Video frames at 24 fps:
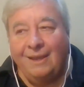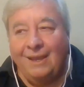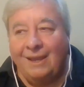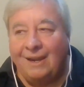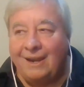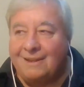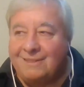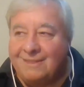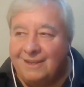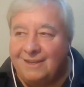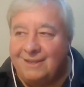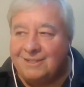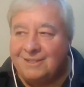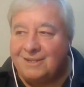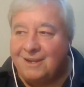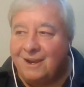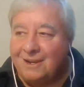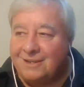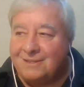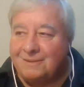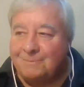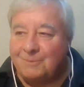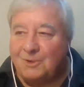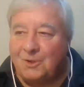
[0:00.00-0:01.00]
And I think it's
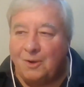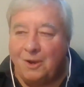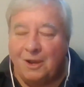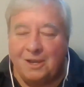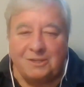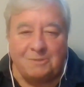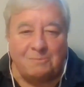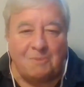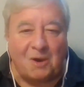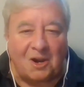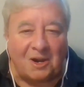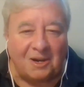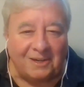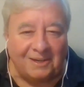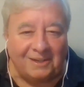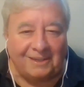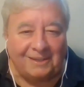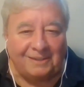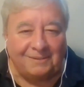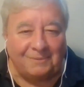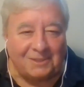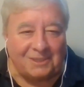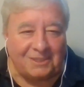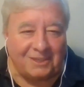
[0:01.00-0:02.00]
got some cross
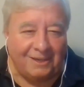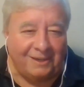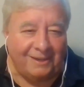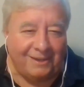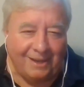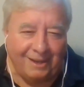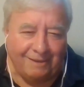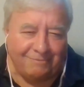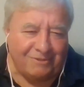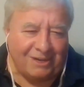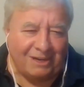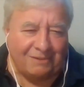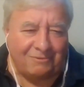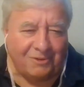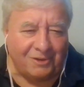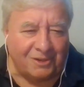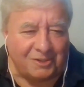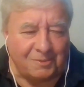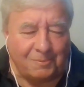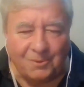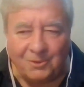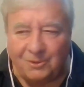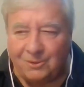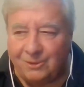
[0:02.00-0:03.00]
marketing, which I have never
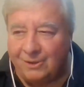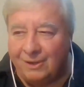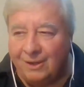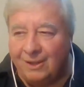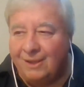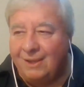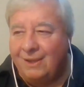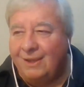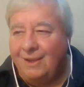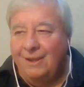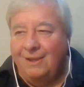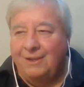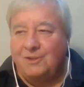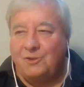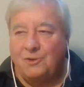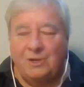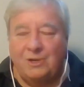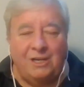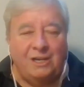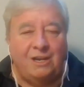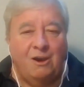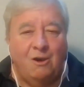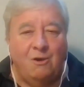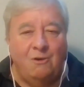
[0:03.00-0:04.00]
explored.
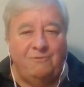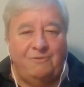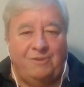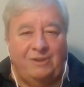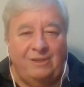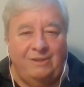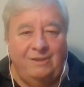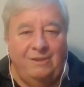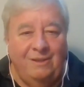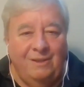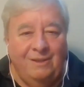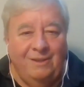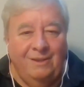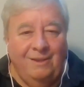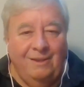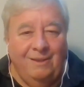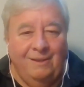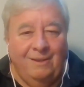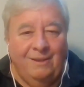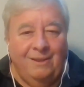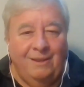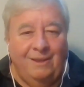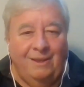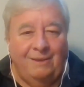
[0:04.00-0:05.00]
During COVID,
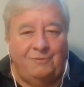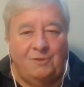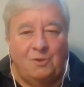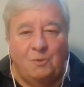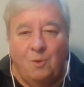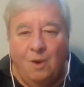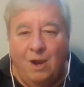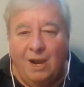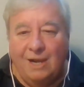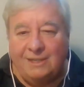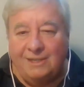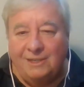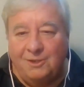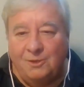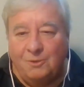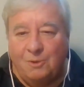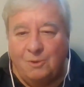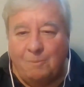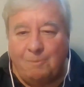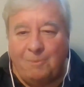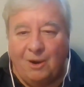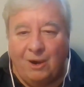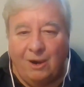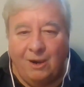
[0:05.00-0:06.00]
if you walked
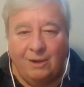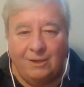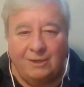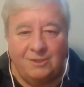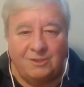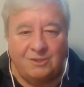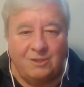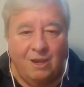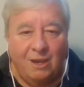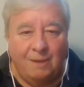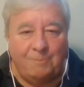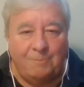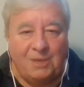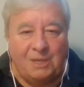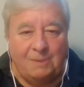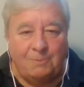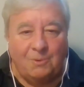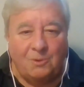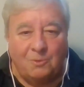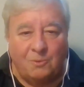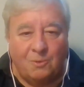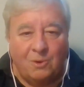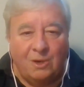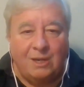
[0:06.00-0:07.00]
into a park, you saw
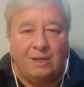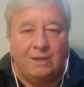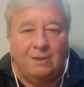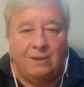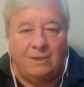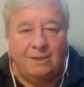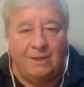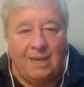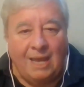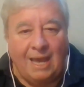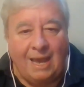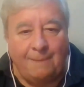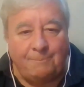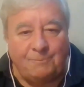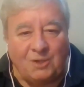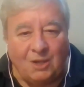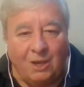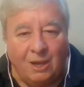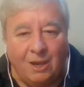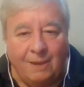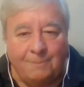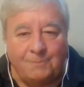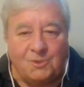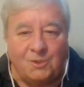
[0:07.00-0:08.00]
people working on
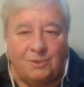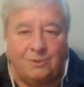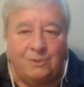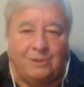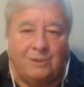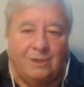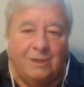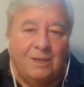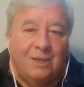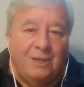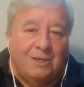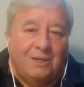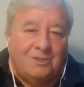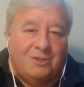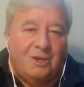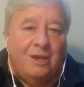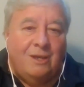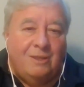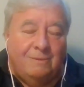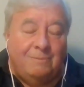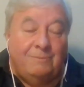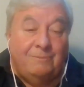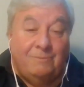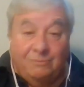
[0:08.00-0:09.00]
laptops, or you
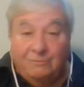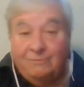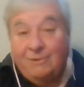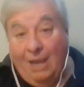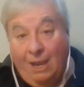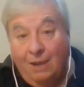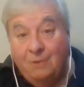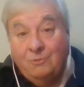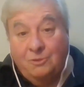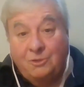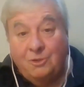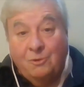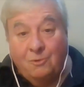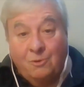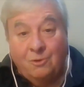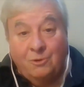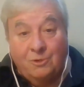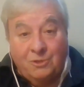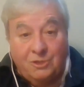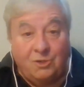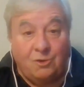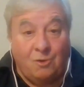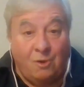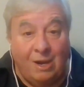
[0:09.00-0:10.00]
saw them
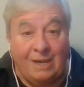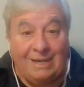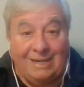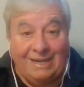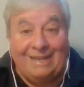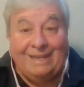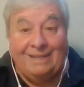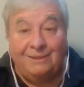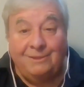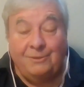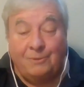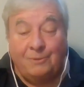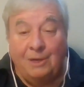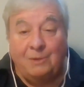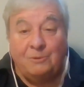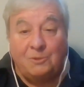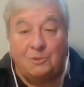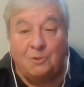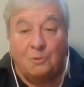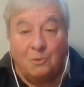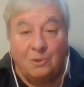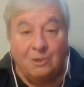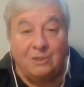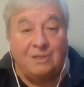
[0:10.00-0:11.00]
outdoors trying to get their
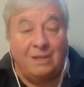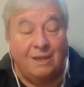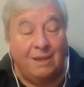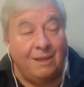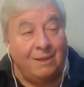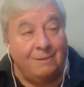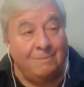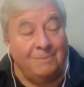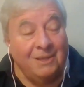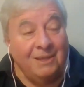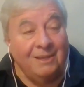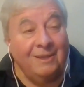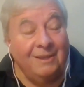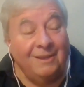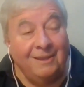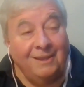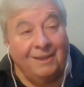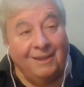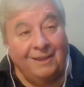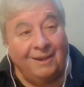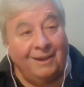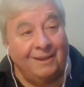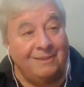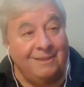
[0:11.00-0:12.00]
outdoor time.
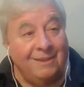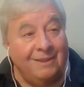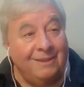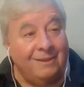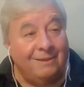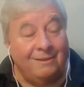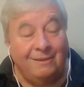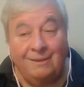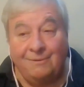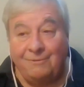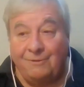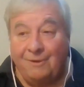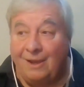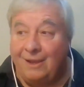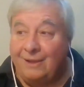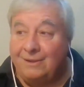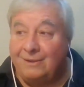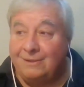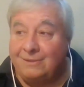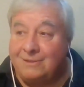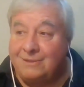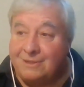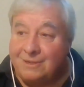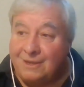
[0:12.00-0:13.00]
And I think if I
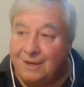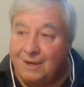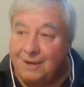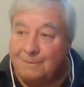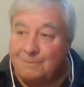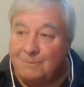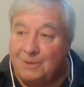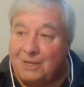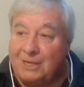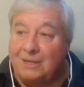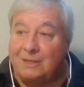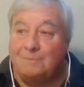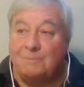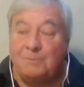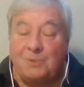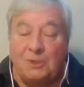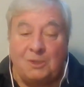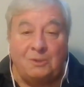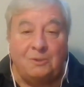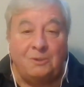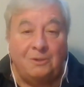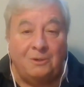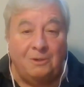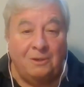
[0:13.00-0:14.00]
could set up my
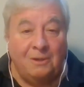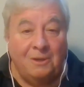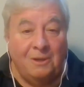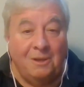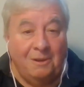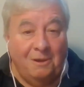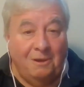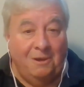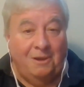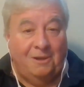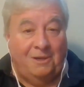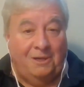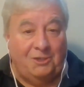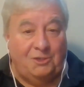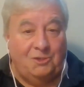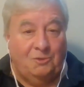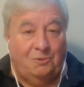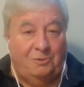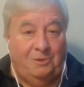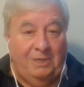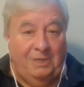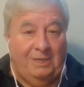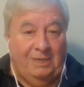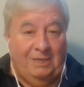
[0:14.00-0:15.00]
computer on a
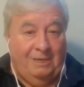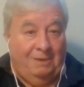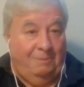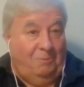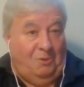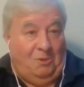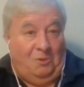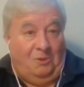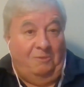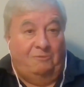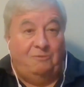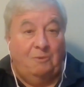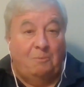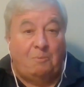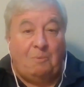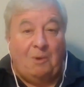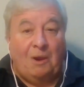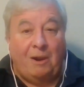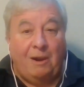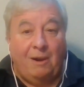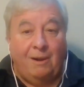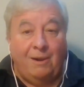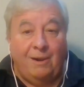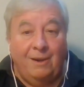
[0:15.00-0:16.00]
tree in a beautiful
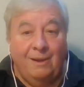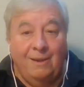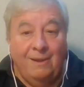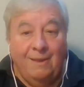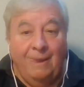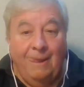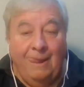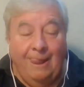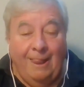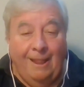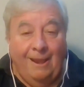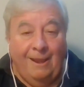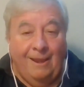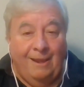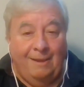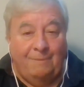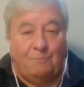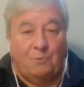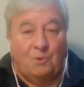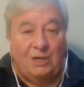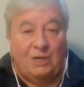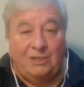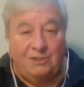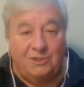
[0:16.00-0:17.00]
park
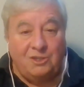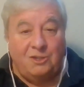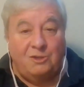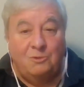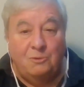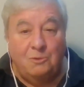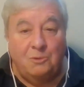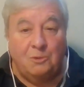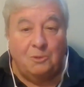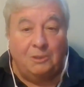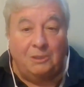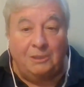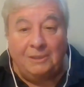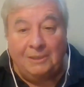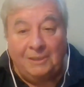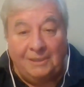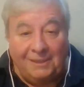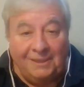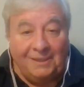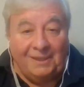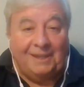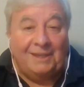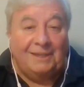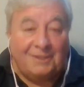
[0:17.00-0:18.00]
and bring a stool
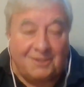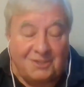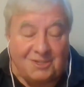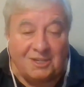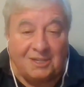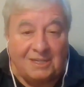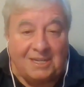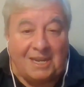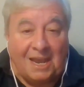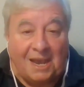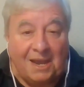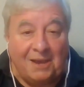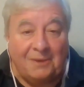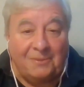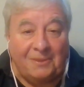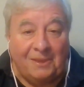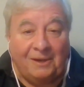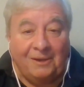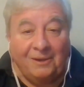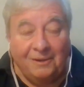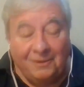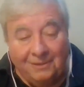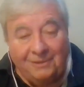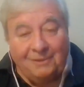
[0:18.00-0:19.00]
and sit down
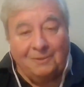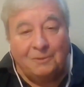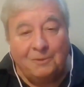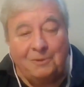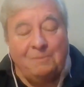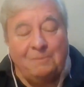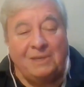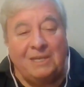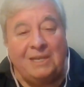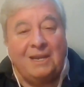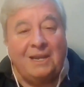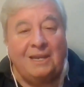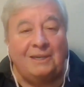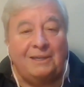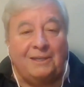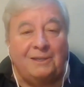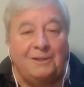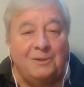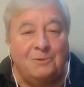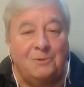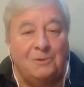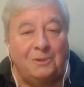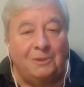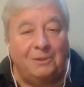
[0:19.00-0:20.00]
there, it would be kind
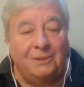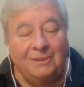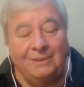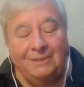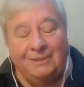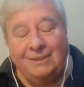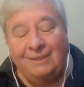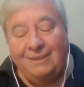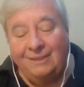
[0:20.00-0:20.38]
of cool.